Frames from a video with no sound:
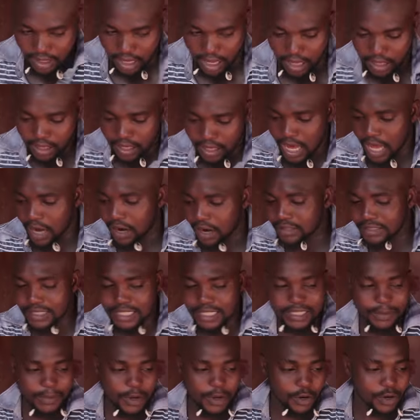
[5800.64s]
I don't
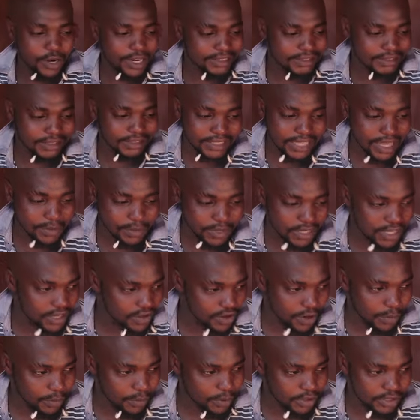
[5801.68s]
tell you, you know the same
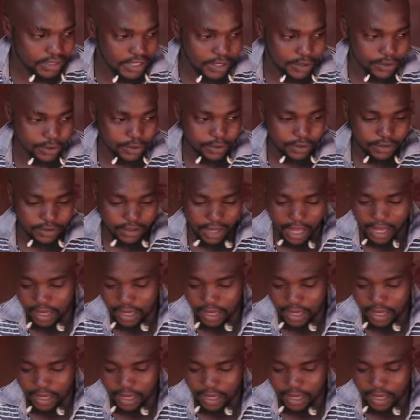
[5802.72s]
gear or motel. You